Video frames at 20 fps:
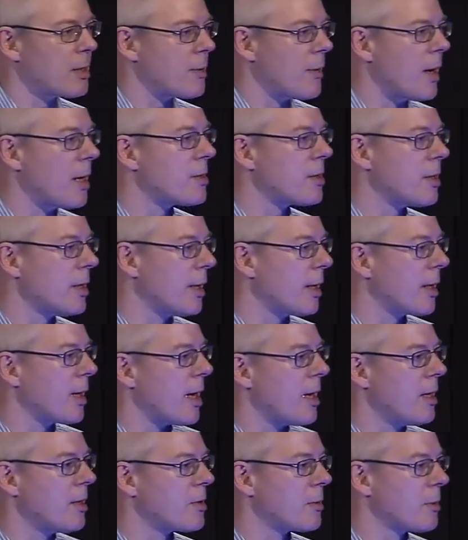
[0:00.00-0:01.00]
to actually
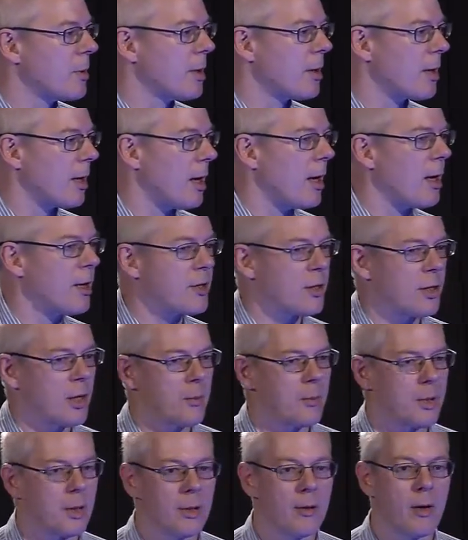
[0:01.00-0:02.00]
engage with a large
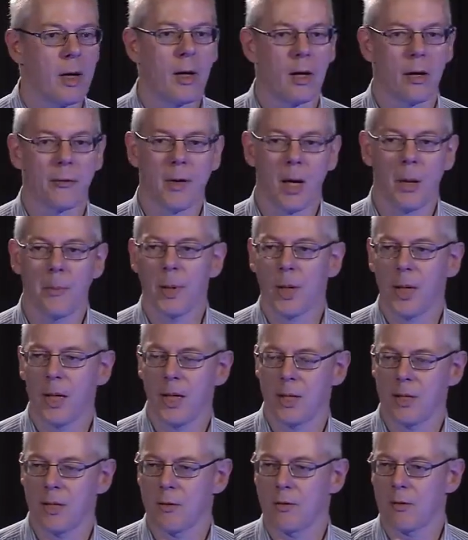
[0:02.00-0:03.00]
number of
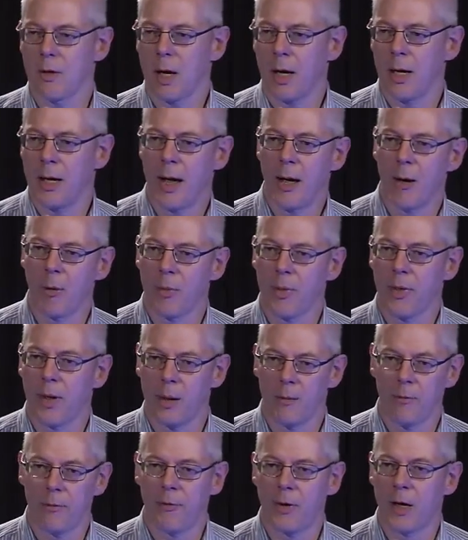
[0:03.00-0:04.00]
companies and try and help
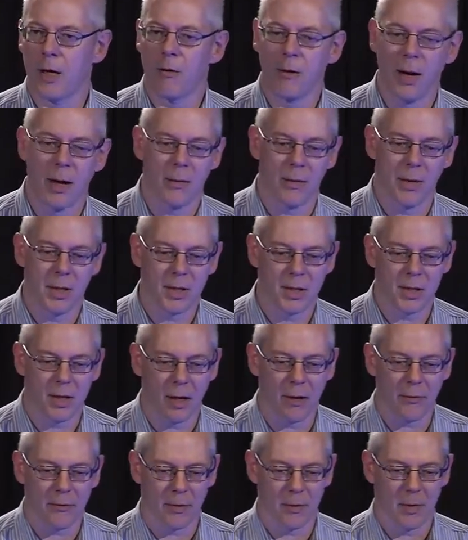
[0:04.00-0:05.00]
them figure out this
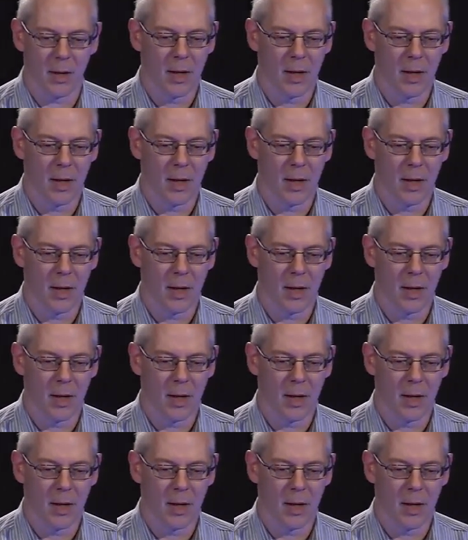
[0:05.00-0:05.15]
stuff.